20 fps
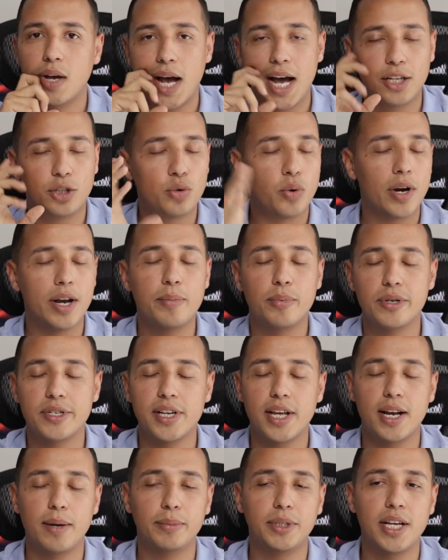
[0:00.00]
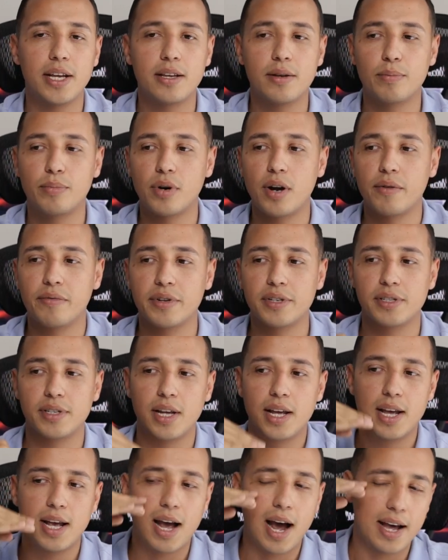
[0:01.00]
At 20%, I'm taking profits.
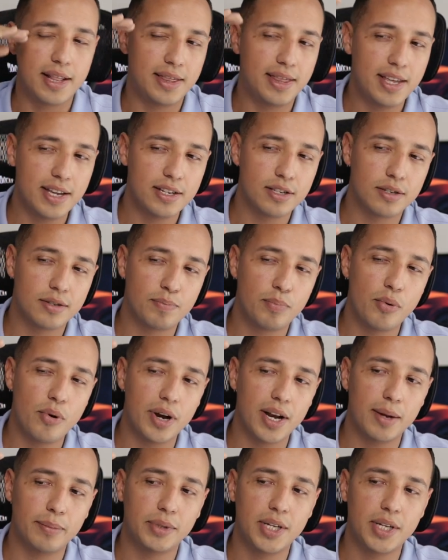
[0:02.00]
At this point,